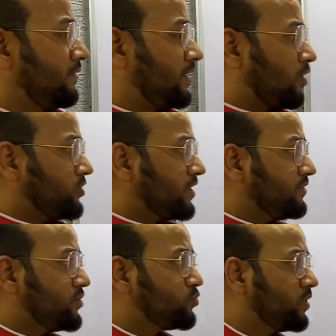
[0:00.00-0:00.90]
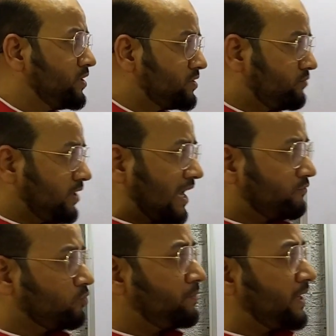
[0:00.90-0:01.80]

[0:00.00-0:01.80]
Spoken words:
The logic in this one is we have to